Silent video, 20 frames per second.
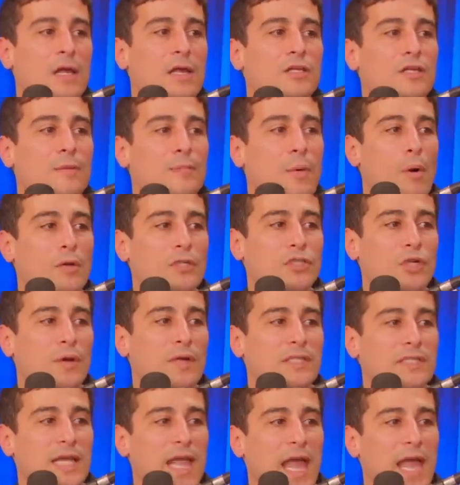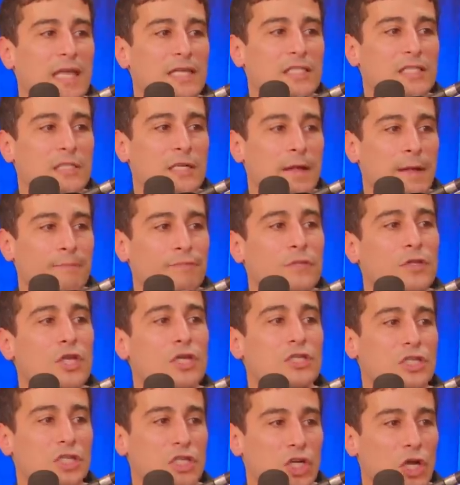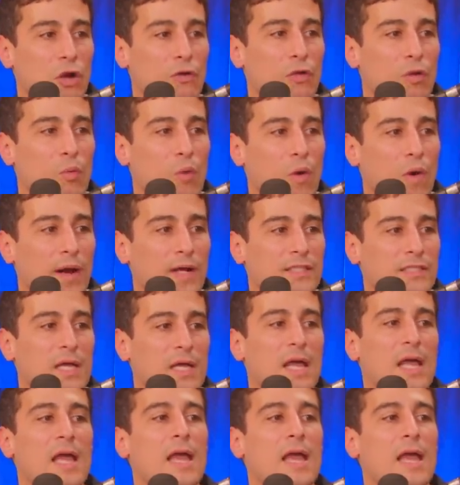to bolster its case to secure the warrants,